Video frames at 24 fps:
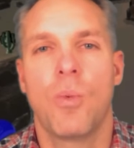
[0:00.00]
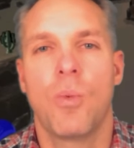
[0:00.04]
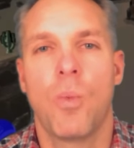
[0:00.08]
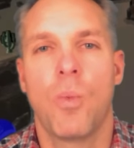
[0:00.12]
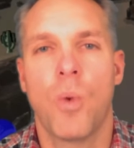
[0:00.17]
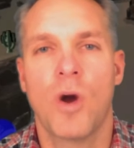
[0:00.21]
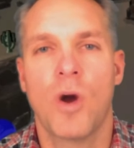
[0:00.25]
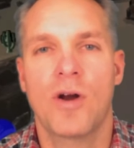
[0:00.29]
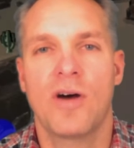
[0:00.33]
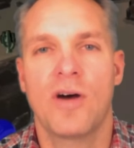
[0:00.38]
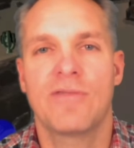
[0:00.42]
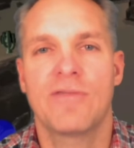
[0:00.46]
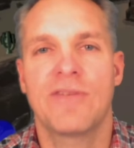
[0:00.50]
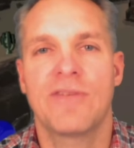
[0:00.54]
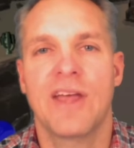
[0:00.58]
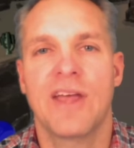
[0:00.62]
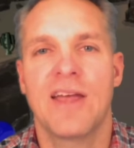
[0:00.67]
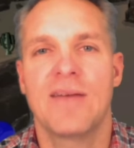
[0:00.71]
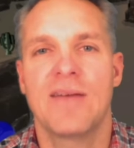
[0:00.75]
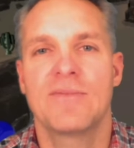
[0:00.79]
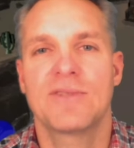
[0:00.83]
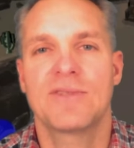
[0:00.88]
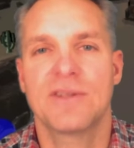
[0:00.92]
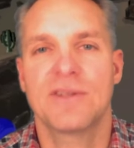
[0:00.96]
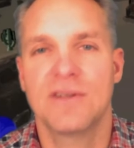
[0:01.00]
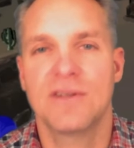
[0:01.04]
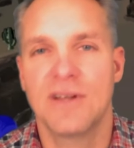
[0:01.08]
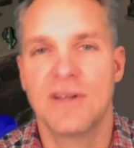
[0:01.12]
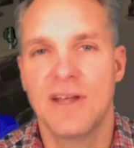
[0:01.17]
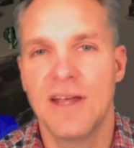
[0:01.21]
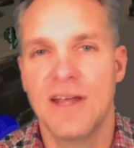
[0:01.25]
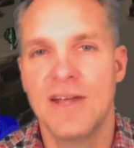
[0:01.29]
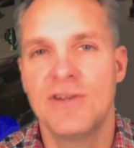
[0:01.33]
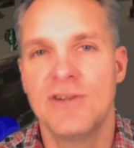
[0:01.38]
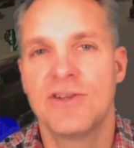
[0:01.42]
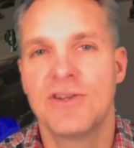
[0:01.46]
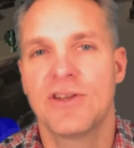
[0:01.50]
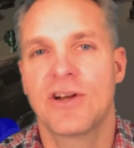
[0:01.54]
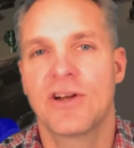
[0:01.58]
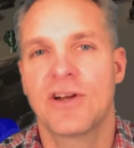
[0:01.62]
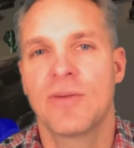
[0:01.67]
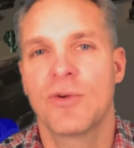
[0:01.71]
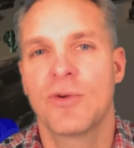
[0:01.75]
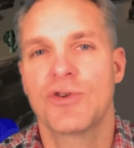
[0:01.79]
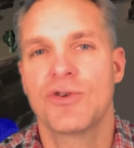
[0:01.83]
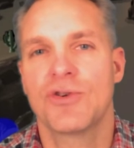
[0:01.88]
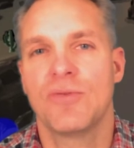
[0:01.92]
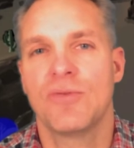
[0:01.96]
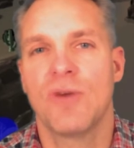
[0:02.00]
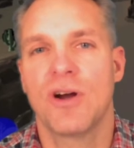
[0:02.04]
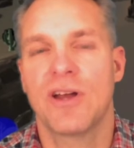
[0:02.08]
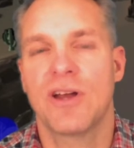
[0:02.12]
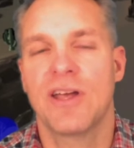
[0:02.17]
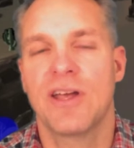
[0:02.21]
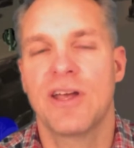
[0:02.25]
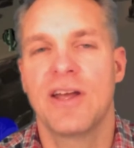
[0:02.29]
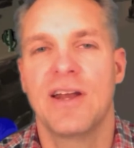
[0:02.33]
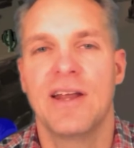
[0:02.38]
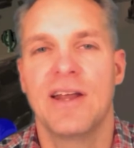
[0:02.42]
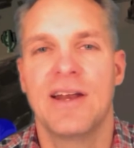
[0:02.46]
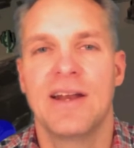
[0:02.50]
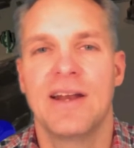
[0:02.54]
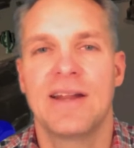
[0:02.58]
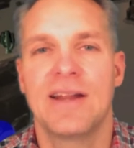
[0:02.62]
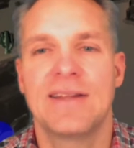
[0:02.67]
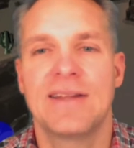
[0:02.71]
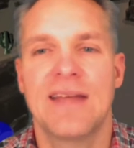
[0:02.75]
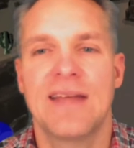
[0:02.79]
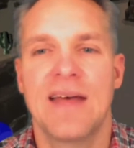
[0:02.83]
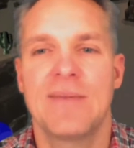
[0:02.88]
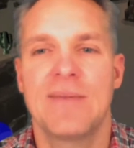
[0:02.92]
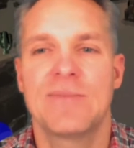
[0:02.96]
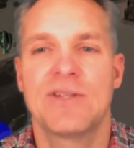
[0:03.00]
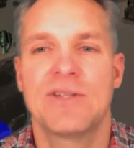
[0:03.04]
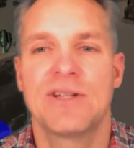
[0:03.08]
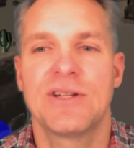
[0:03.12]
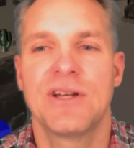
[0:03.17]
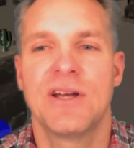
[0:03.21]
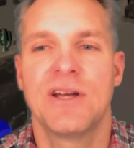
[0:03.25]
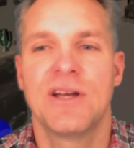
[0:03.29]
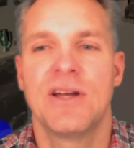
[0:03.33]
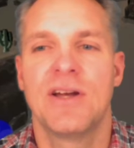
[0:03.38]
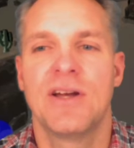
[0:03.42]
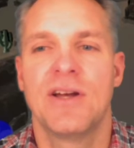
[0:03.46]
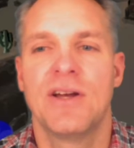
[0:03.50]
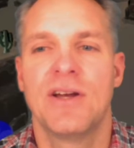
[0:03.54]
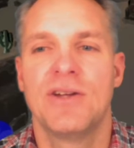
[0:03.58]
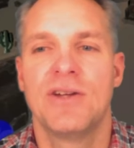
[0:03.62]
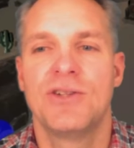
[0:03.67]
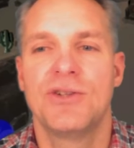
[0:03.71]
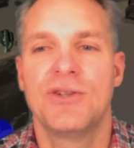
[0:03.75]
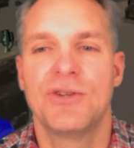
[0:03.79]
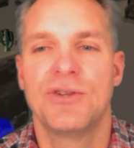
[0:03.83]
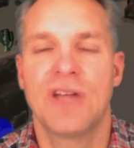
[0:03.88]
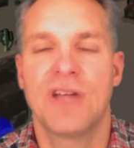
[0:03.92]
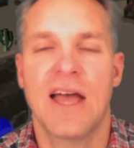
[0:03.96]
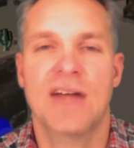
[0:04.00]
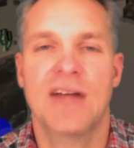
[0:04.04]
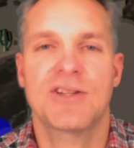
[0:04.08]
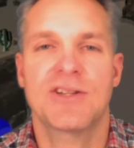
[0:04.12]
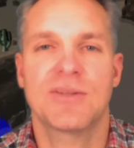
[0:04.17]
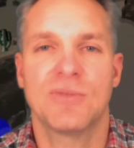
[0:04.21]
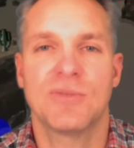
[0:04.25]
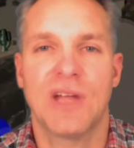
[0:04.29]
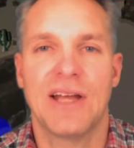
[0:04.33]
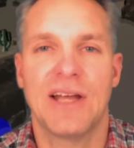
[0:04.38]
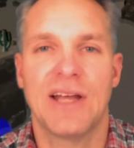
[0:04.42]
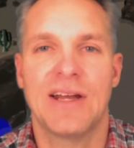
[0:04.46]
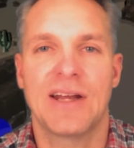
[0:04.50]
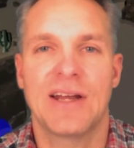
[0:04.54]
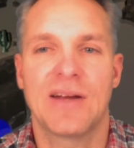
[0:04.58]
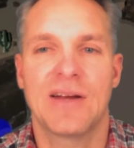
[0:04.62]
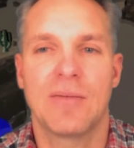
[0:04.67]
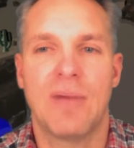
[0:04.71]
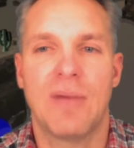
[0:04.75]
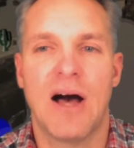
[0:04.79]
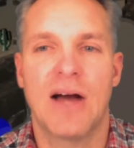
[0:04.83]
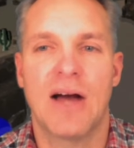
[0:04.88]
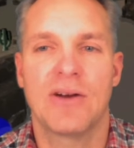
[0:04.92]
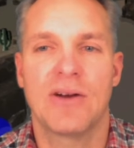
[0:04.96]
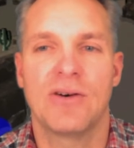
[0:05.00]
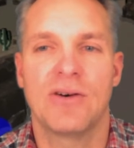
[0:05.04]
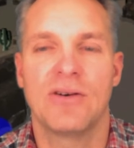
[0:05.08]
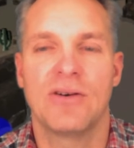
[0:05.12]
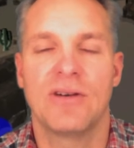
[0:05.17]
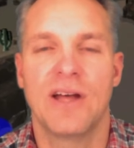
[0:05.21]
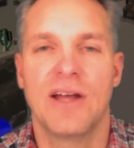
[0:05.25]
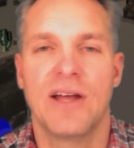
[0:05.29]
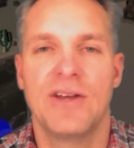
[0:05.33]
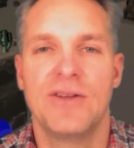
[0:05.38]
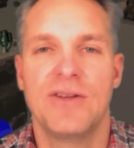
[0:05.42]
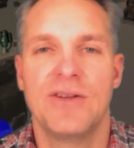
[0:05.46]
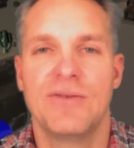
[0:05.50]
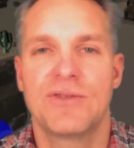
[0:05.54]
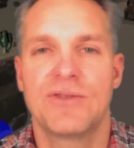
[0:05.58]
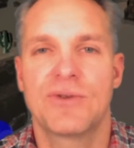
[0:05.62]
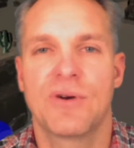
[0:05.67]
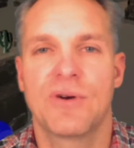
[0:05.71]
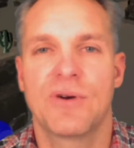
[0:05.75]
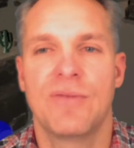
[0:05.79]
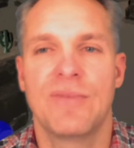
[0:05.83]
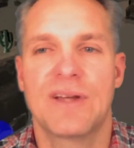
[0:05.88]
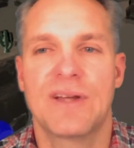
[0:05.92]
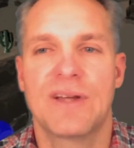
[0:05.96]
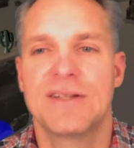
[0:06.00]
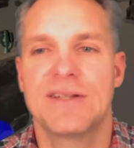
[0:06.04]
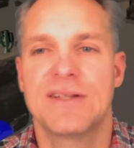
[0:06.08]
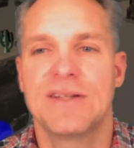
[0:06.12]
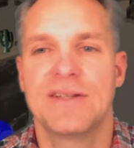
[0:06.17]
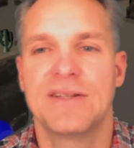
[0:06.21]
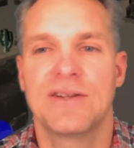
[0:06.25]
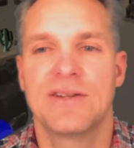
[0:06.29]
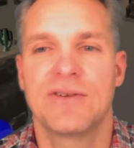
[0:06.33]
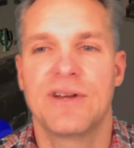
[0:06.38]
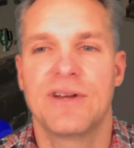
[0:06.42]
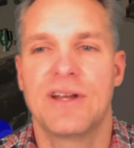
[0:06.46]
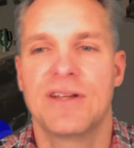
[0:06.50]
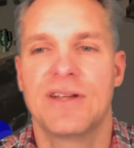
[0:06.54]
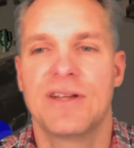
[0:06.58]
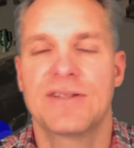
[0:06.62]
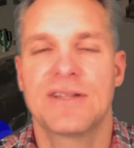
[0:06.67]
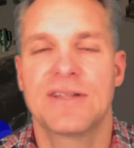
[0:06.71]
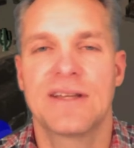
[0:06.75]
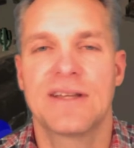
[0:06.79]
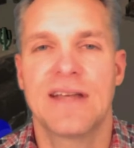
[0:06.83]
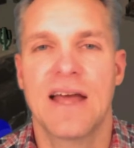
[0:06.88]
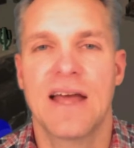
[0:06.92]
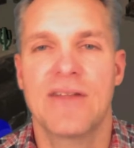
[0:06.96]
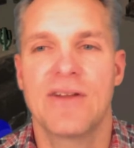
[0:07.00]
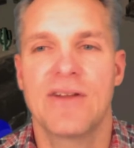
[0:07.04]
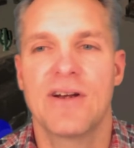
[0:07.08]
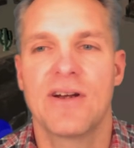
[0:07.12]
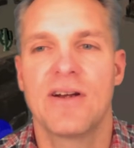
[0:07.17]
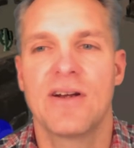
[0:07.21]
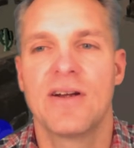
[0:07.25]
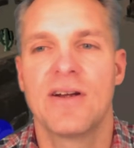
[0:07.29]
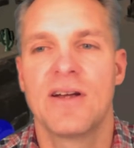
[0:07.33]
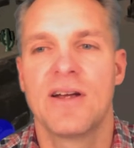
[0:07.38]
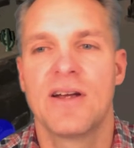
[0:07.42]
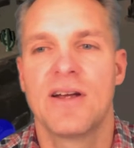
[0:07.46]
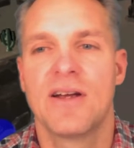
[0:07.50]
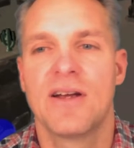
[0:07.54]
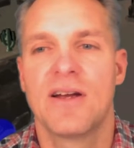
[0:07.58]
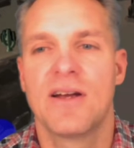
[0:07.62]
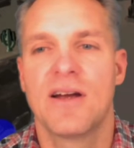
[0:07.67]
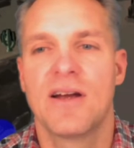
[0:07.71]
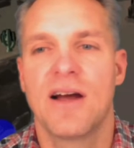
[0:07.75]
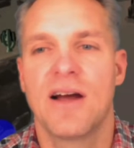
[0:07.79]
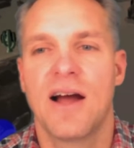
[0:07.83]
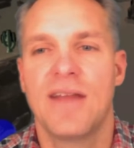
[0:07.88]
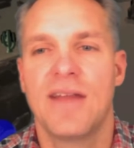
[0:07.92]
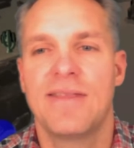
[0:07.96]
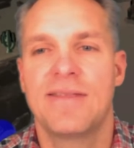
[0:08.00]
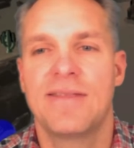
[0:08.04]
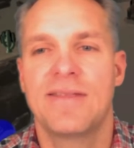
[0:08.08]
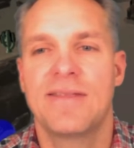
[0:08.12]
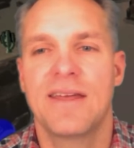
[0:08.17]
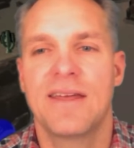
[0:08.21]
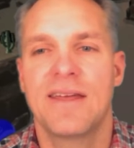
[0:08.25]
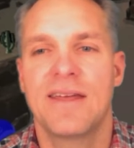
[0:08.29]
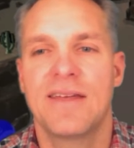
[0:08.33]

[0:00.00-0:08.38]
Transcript: one-off games into the commercial market in an attempt to catch some lightning in a bottle, and you sort of mix these ingredients together, I think